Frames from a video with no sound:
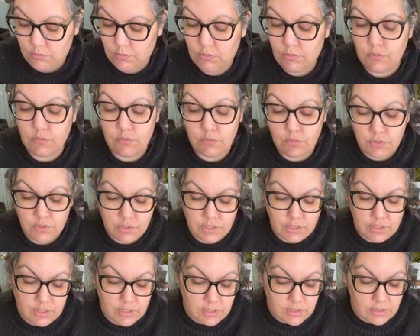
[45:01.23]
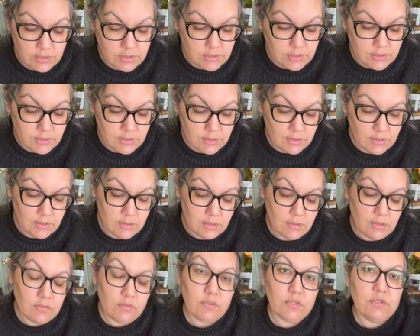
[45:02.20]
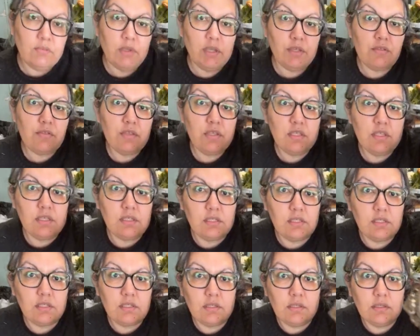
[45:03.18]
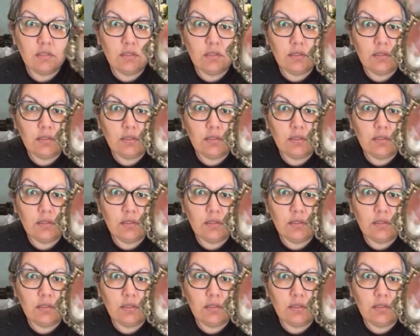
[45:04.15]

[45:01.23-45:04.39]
Oh, you guys, what about this?